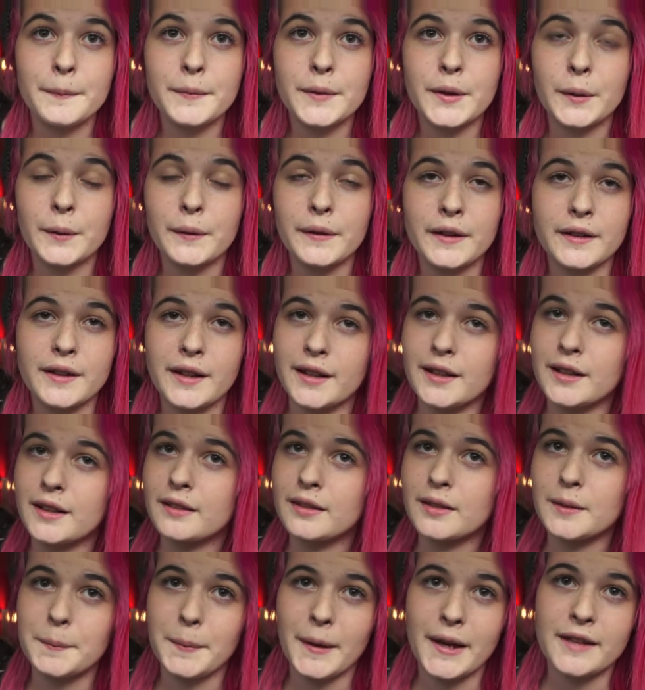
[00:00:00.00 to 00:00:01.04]
So they
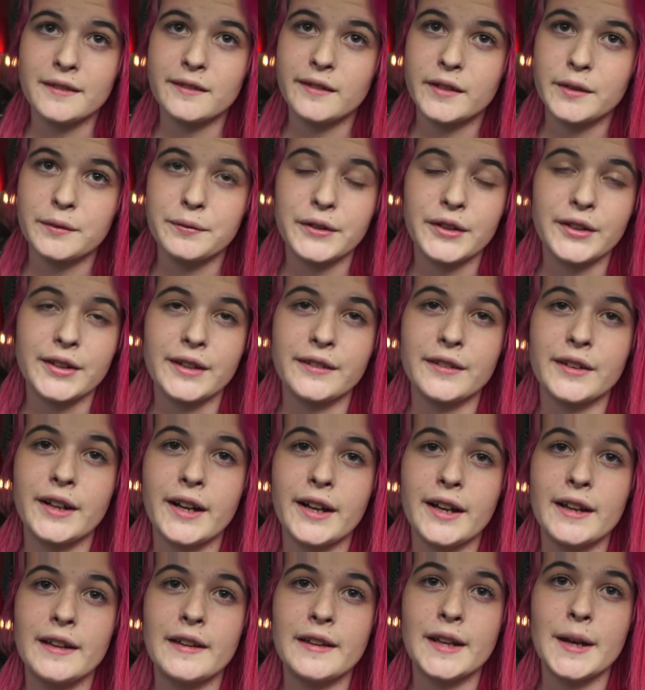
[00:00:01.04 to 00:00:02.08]
take the pain that they're feeling in their
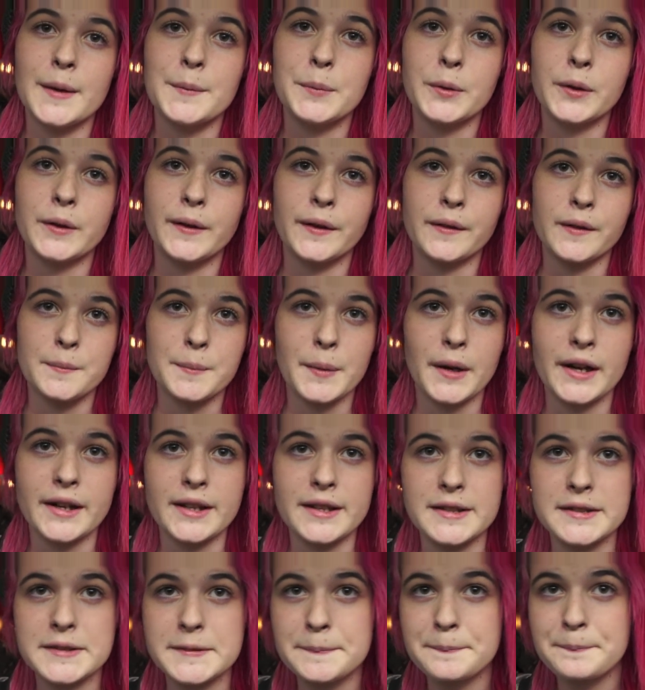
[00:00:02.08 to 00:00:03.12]
heads and put it on their
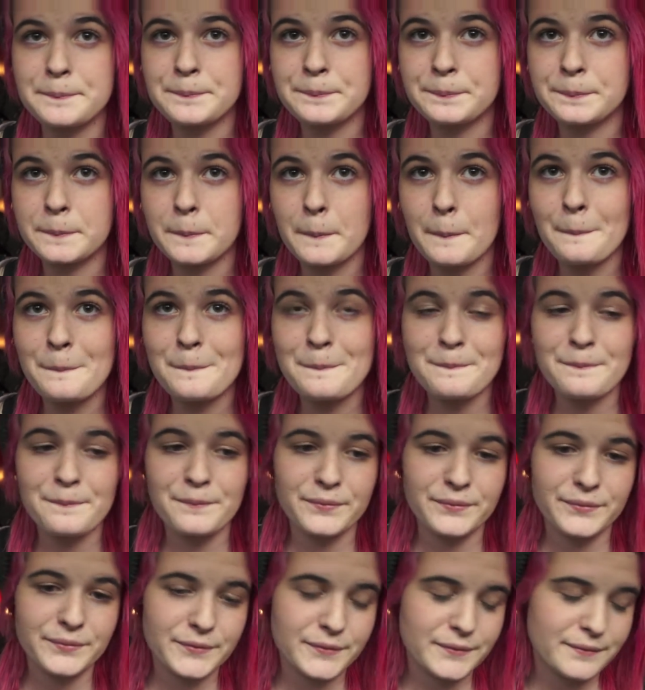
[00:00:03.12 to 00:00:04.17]
bodies.
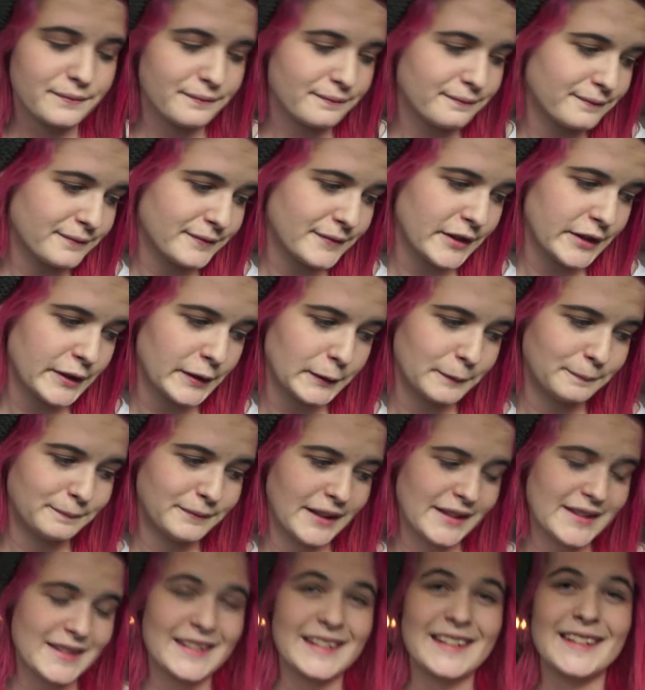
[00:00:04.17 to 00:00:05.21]
So
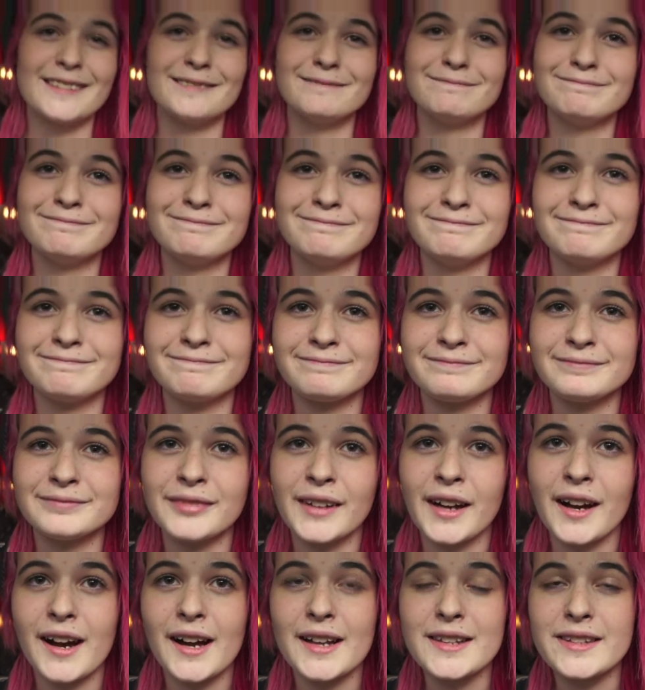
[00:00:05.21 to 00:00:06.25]
that's
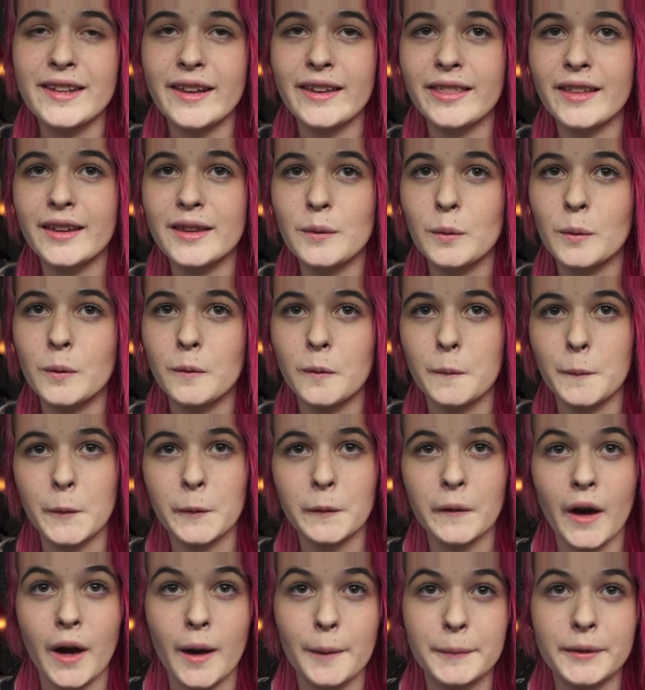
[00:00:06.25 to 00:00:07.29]
I'd say that's one of the
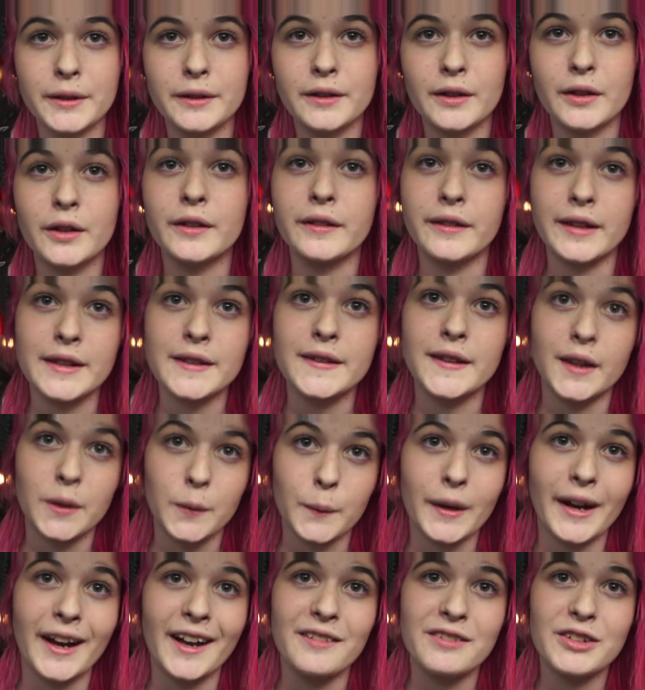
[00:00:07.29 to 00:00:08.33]
most common, or at least
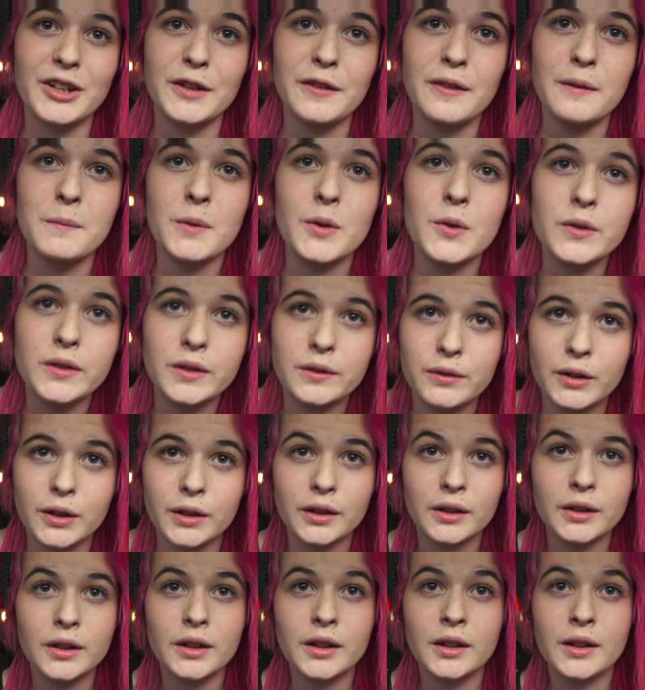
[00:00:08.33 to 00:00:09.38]
that's what I've heard the most
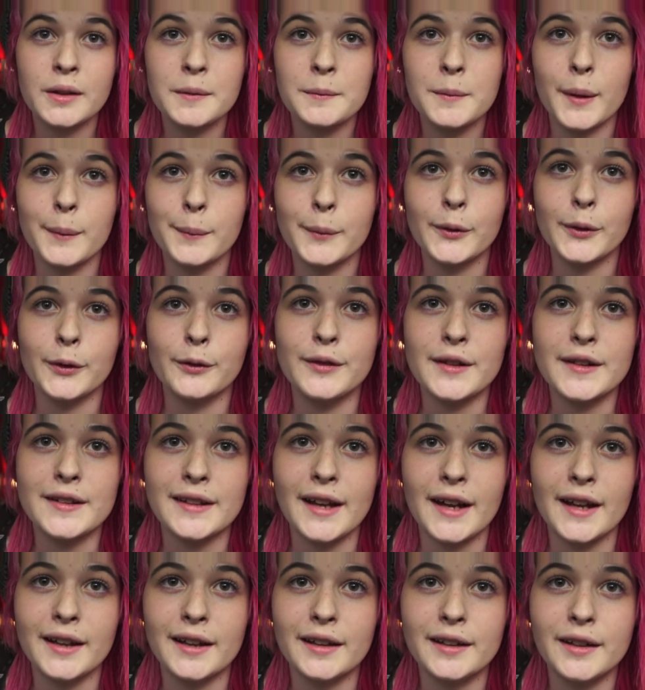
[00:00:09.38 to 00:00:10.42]
for people who've
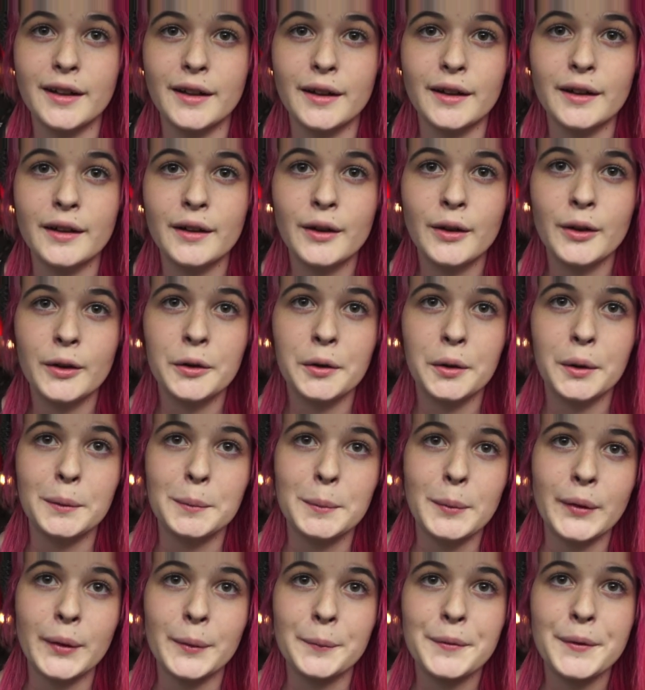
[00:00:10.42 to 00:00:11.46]
decided to
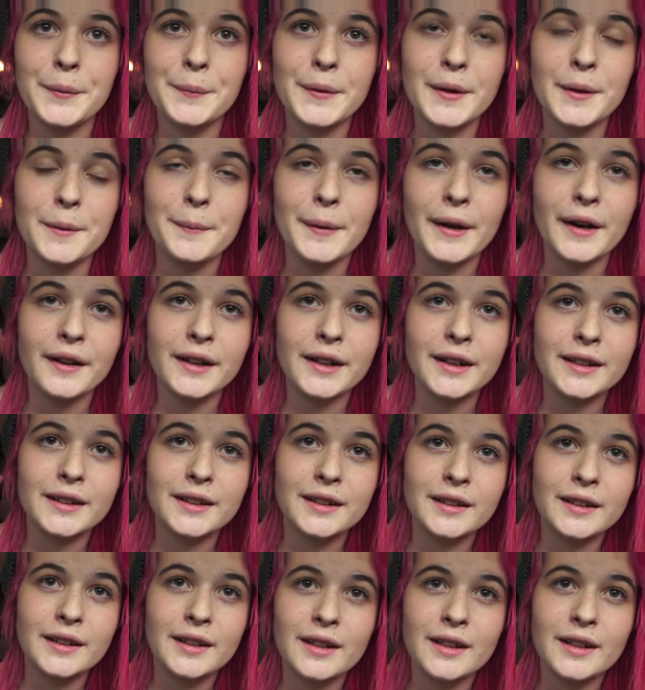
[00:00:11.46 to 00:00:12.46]
open up to me about it.